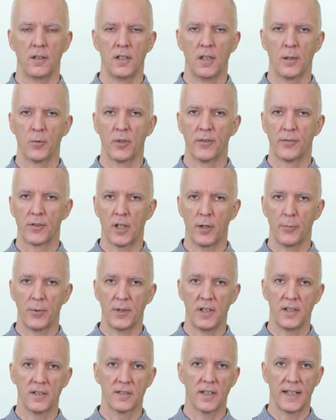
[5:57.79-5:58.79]
are a number of
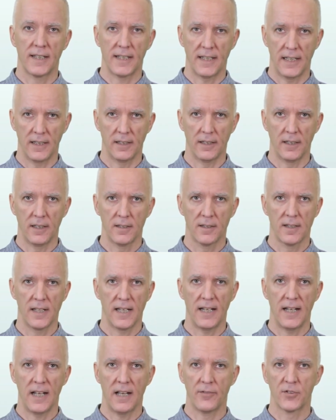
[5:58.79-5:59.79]
companies like Edley
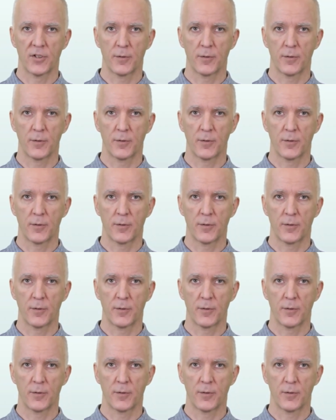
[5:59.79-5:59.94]
that have